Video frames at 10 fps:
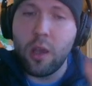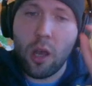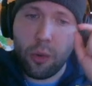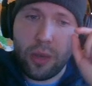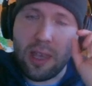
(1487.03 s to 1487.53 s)

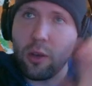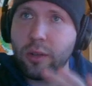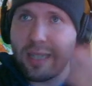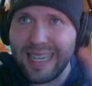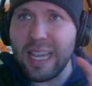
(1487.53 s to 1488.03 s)
Okay, your
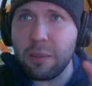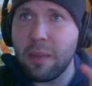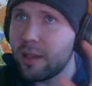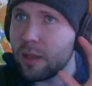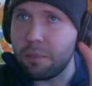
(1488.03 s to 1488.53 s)
team
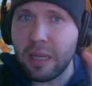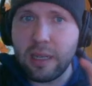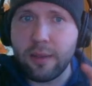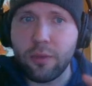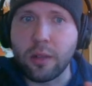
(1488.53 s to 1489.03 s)
makes a big
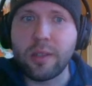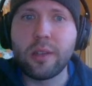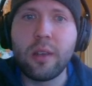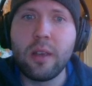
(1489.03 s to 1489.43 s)
difference